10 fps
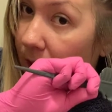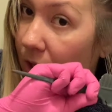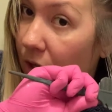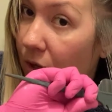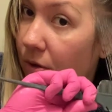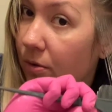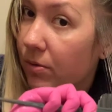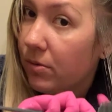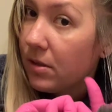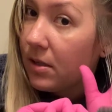to
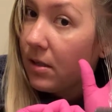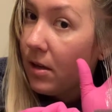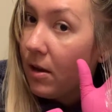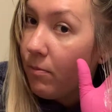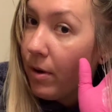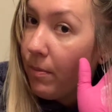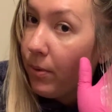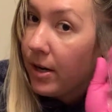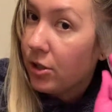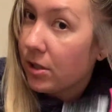use my
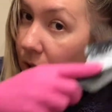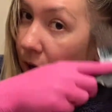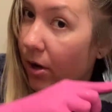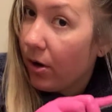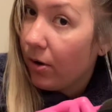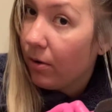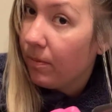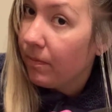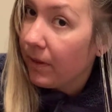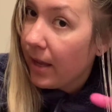brush as a
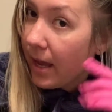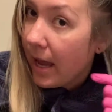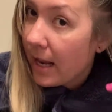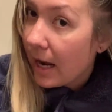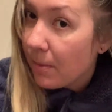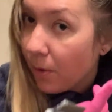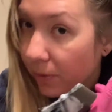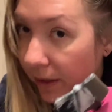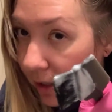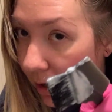comb, and I'm
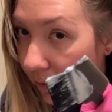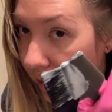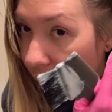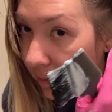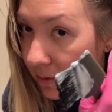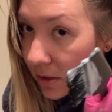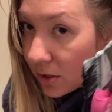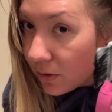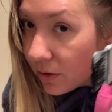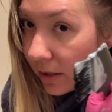only going up
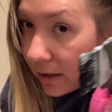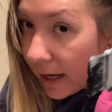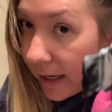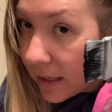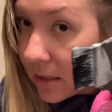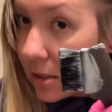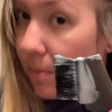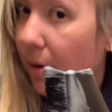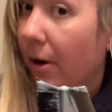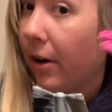to the lightest
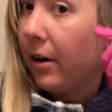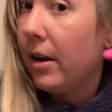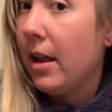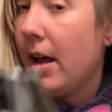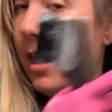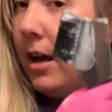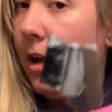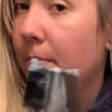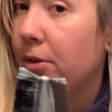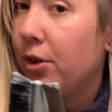part.
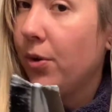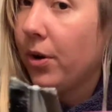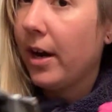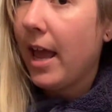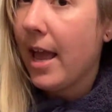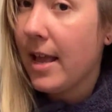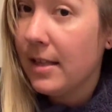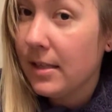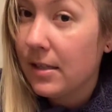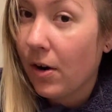Your
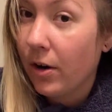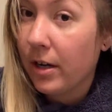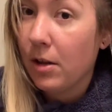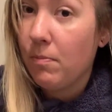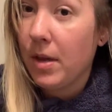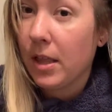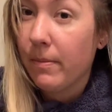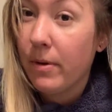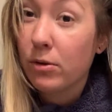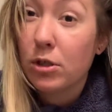ends are gonna be the
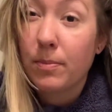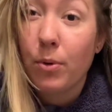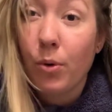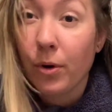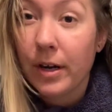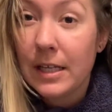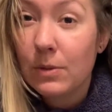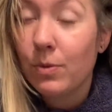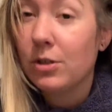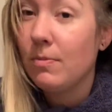most
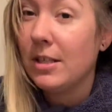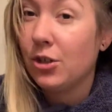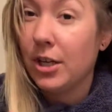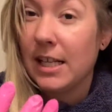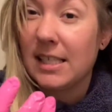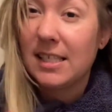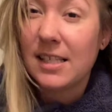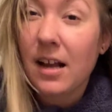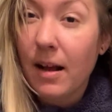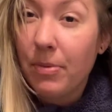porous, which means they're gonna
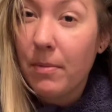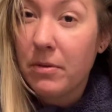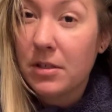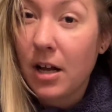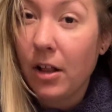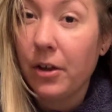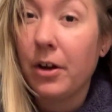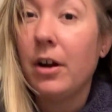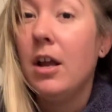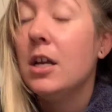suck up the most
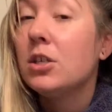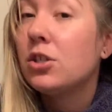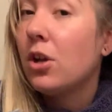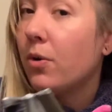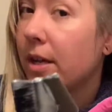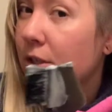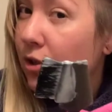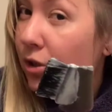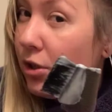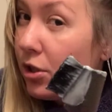color. So it's
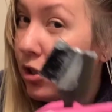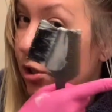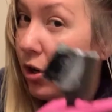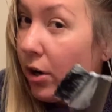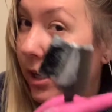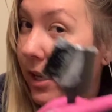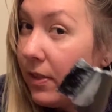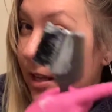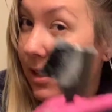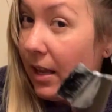good to start
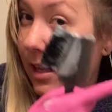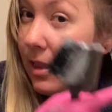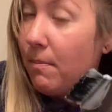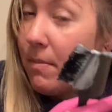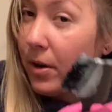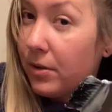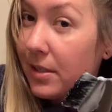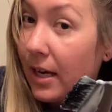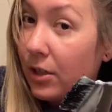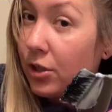in the middle
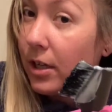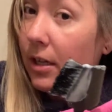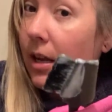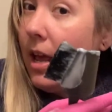section